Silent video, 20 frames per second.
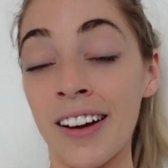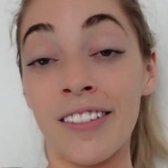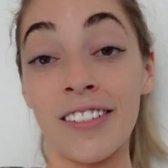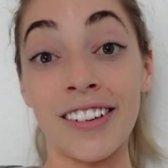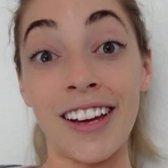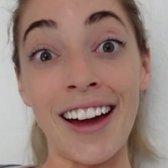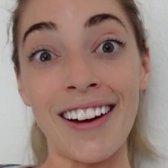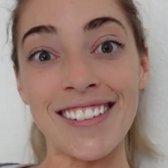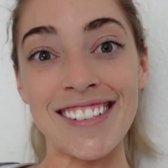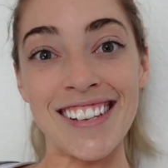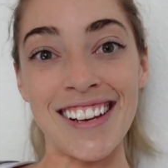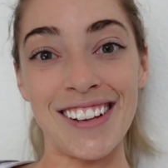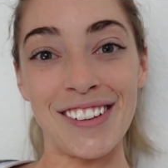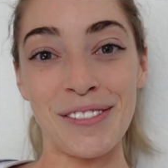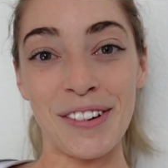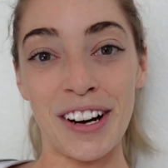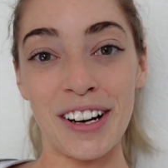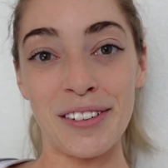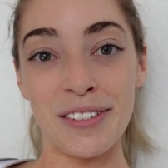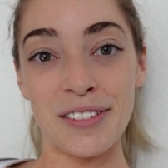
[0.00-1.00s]
Yeah,
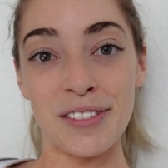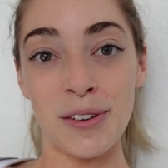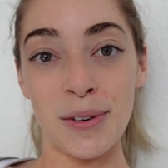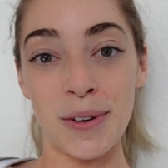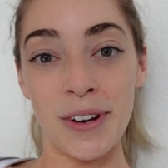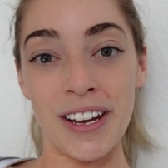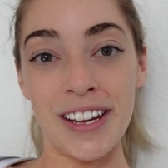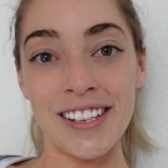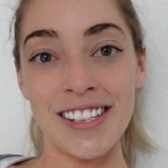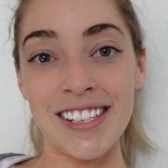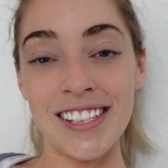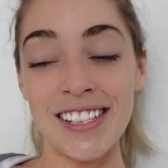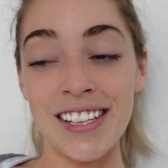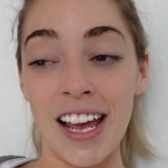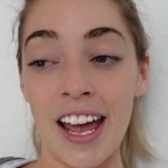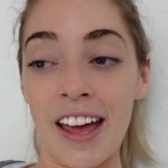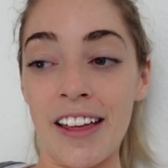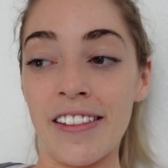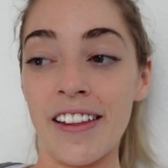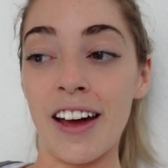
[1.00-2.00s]
celebrated with donuts,
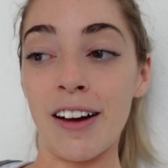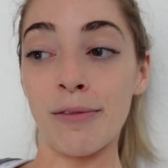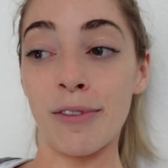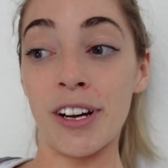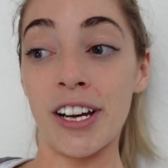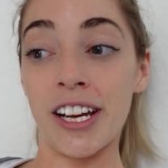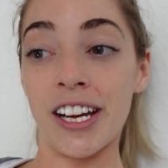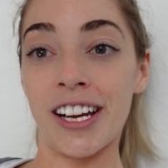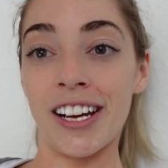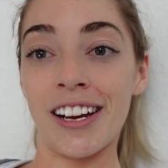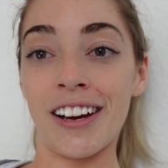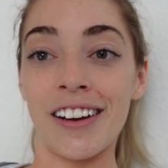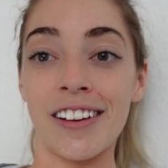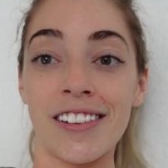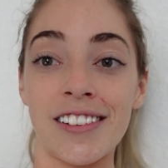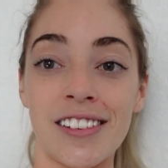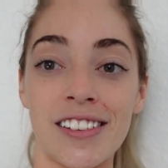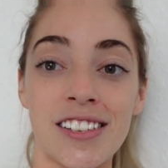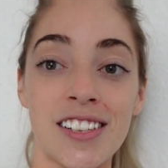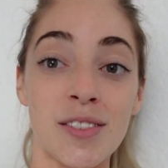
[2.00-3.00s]
and then we
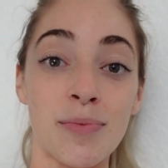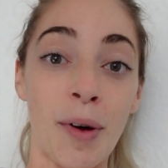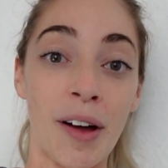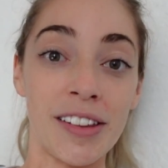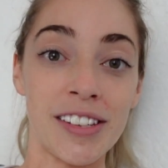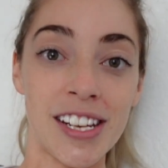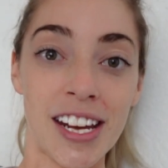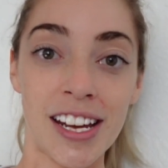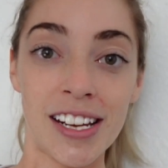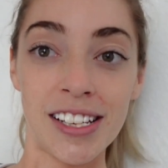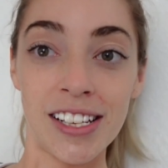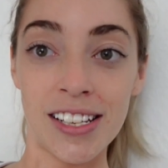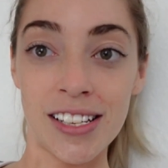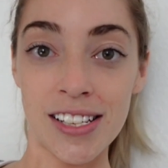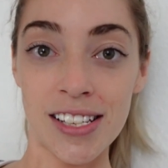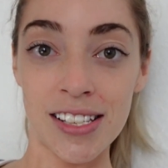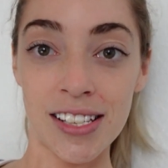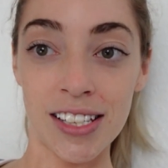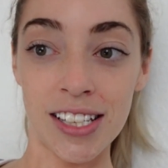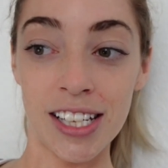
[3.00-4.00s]

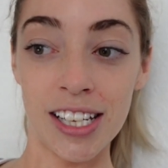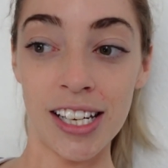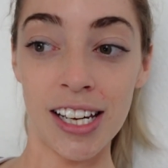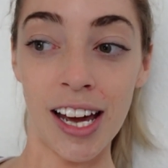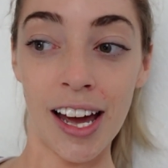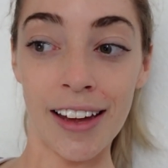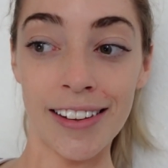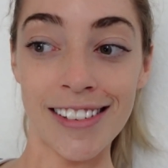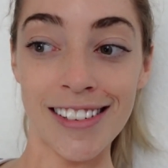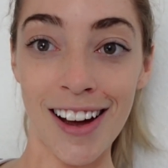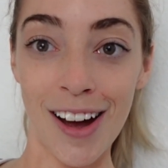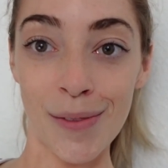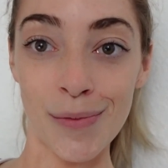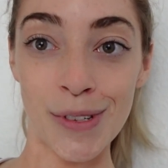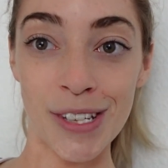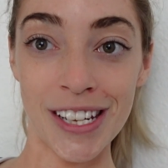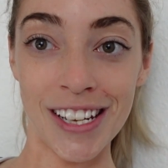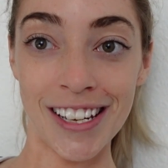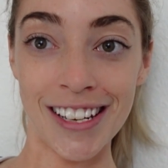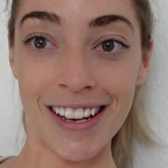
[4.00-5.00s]
spontaneously
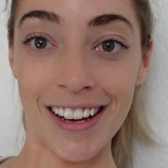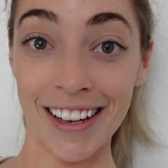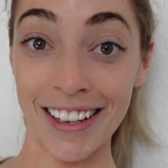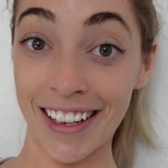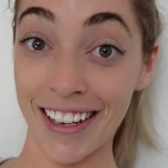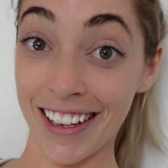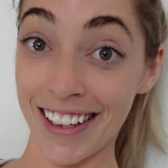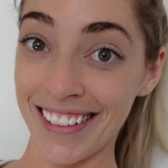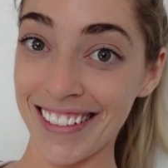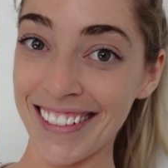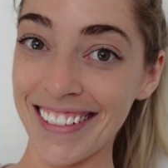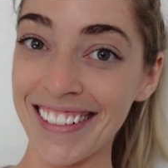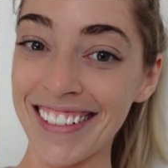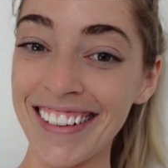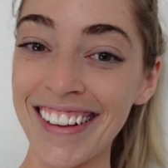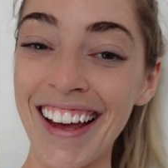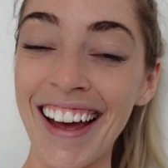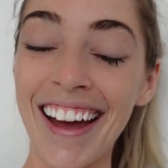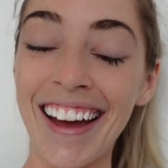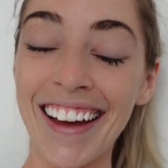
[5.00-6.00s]
adopted a
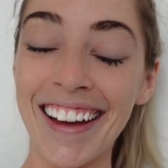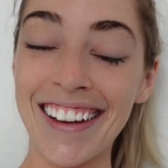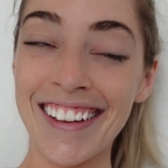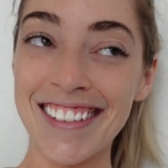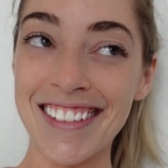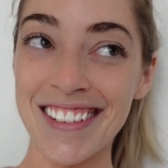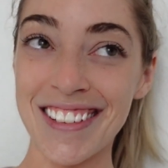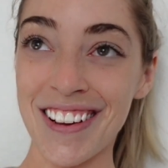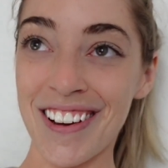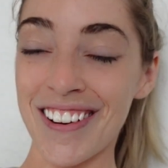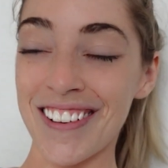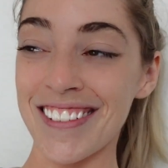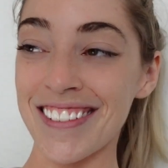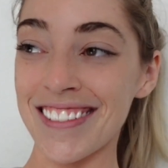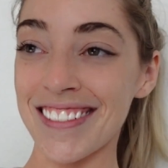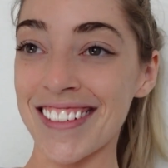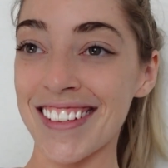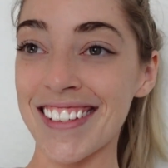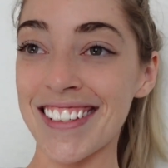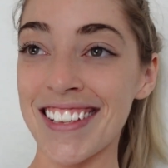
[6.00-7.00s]
kitten.
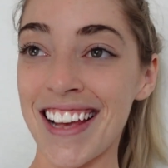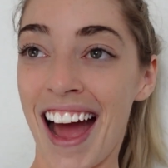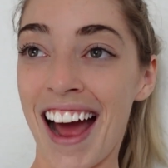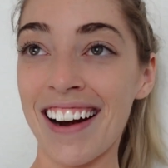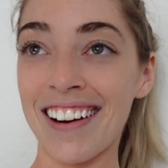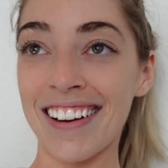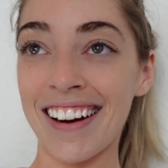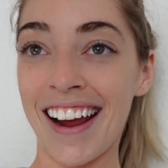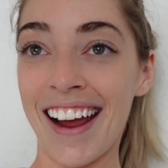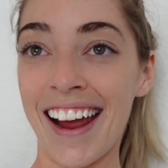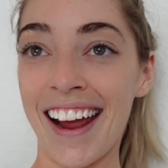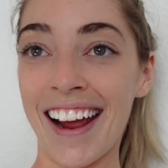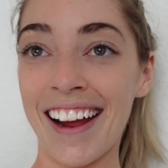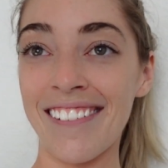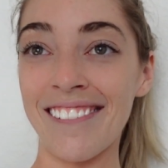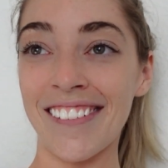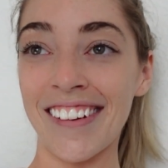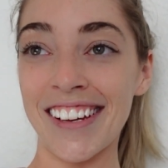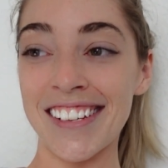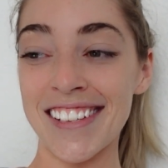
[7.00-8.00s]
So Saturday
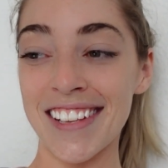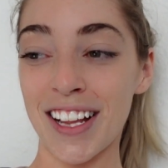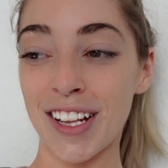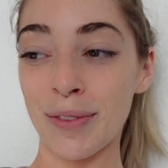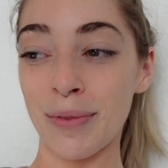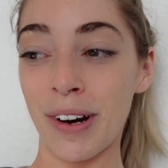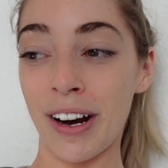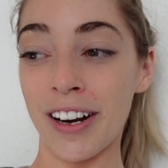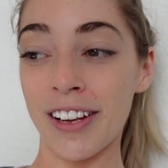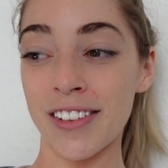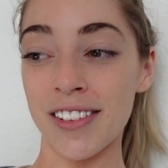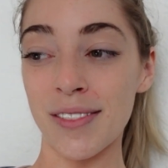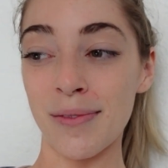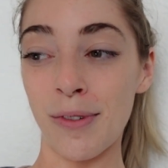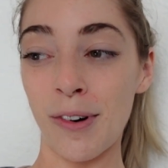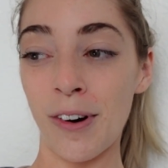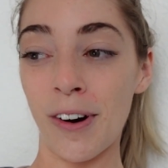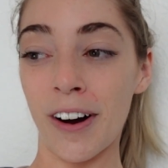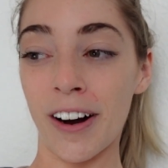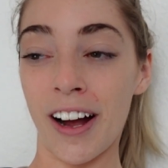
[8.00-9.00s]
we celebrated some
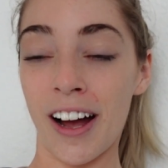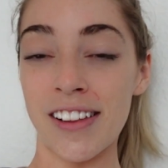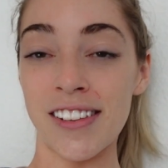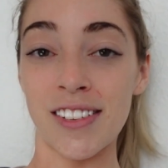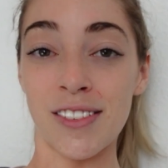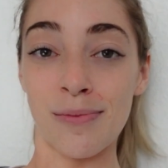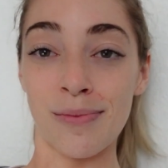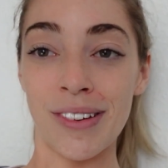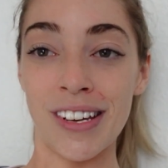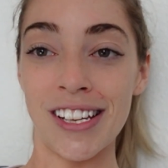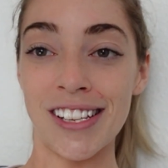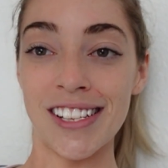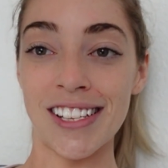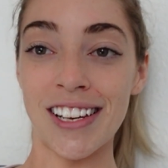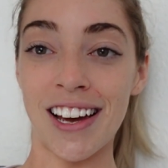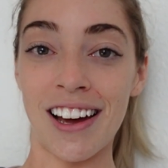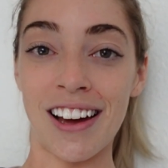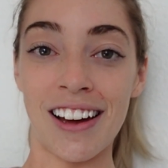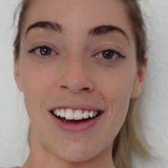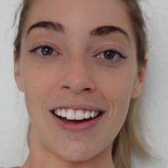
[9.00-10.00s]
more, got some
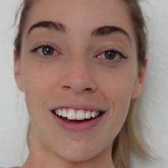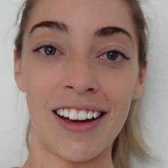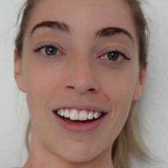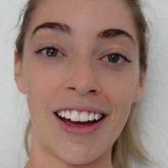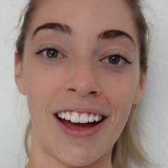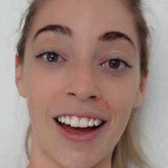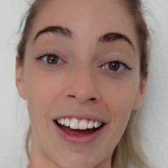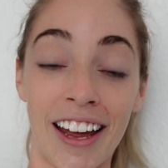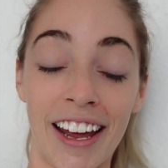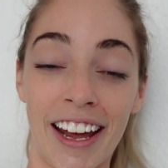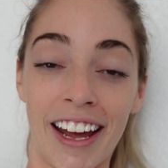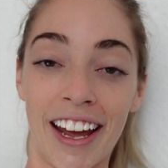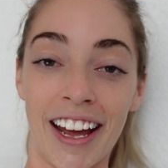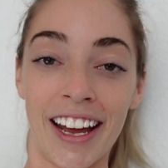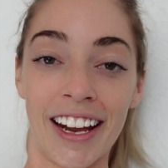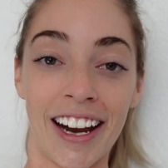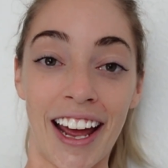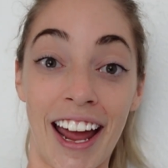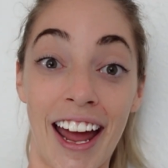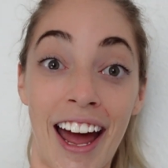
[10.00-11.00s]
pizza,
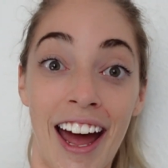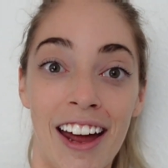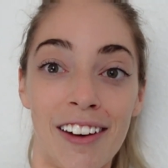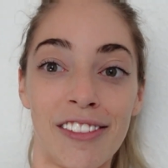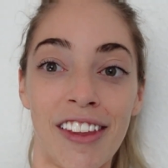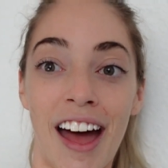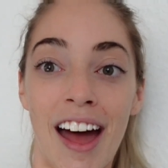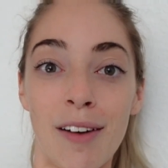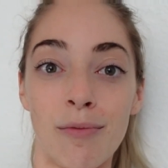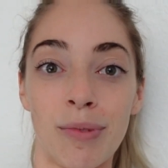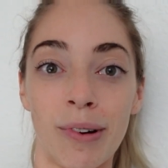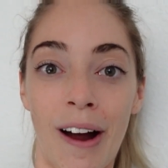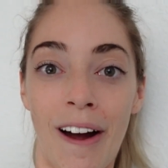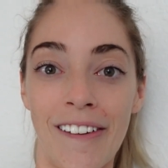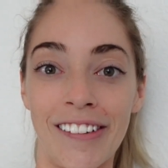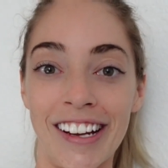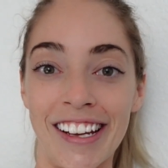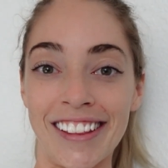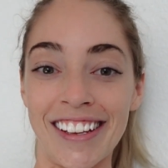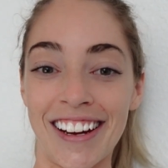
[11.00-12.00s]
and I had that
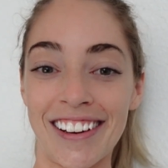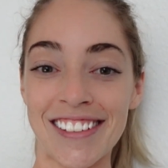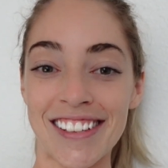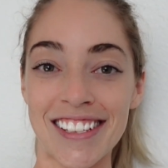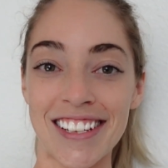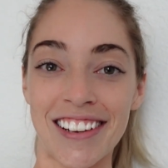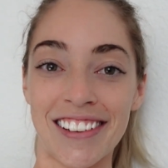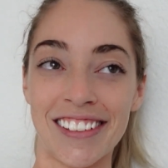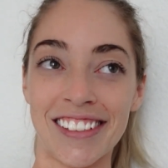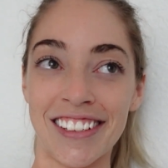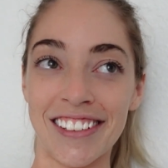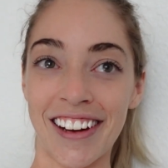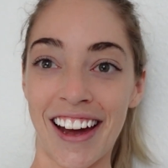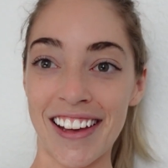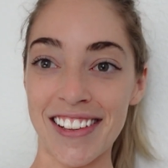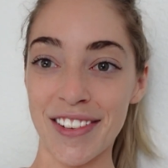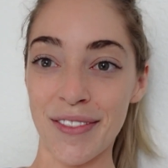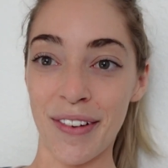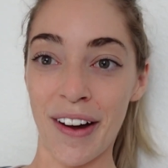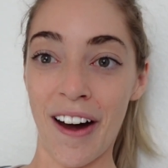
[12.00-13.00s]
brownie that I was telling you
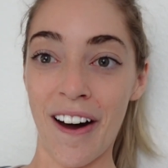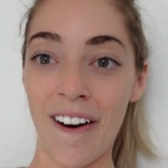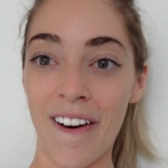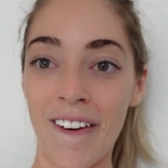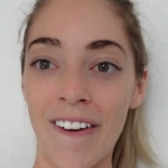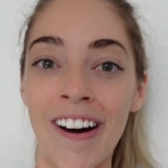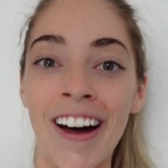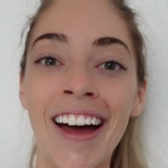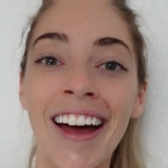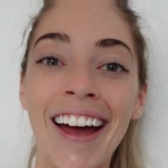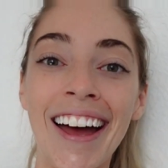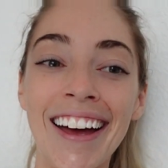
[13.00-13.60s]
guys about.